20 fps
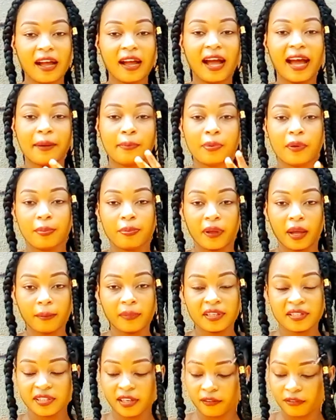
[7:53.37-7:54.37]
I prepare
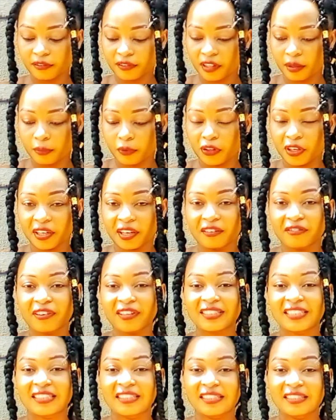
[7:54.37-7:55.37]
myself in the morning. In
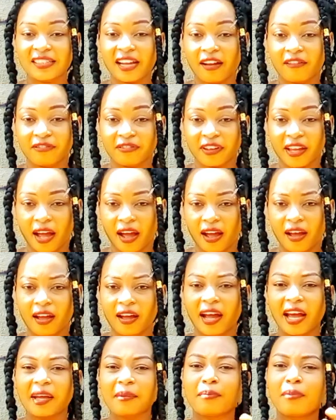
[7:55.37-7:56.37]
fact, I didn't have fare.
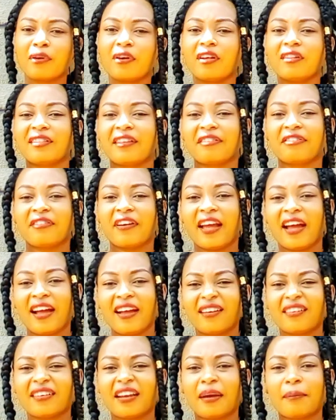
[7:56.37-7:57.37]
I borrowed the
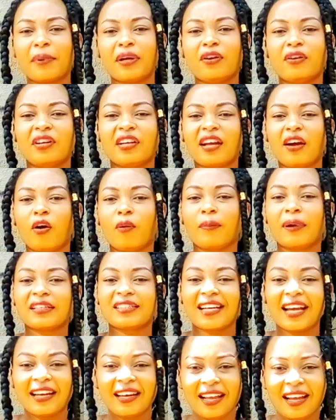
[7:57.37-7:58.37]
fare na bado nikaomba
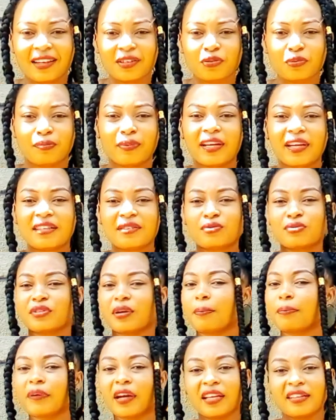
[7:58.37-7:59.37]
Tala to
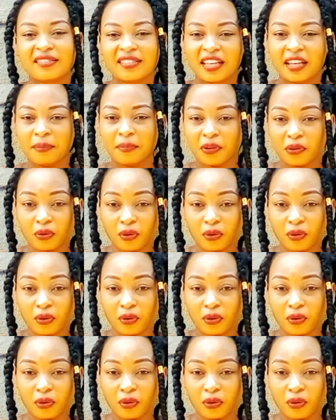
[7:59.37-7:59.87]
surprise him, you